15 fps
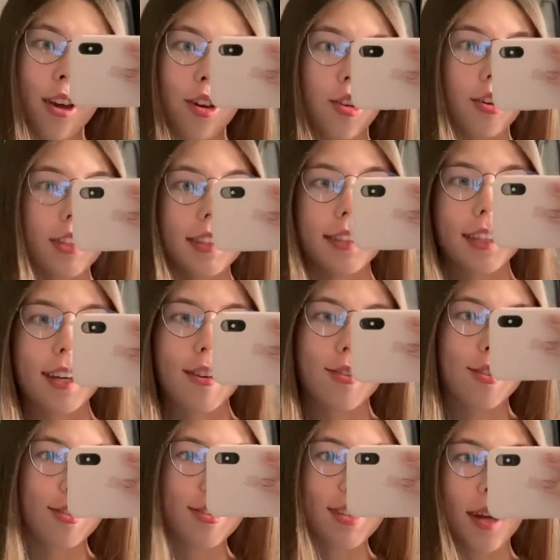your skin
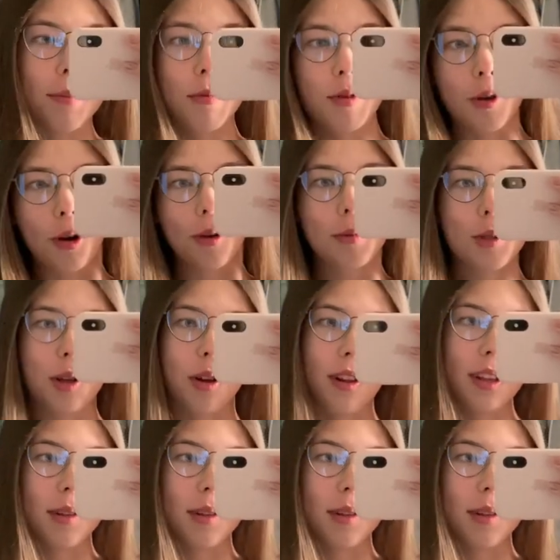just absorbs all